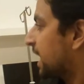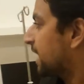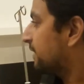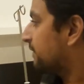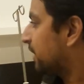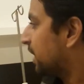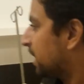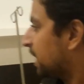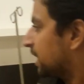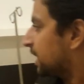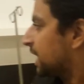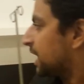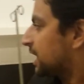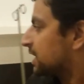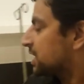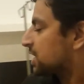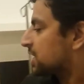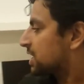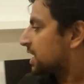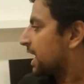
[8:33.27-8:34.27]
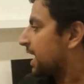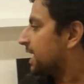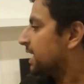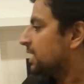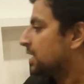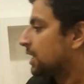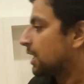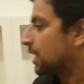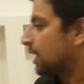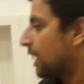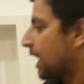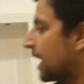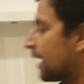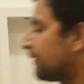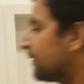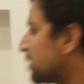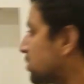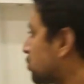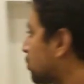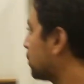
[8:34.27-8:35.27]
And one other sign I
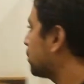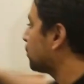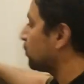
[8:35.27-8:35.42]
will show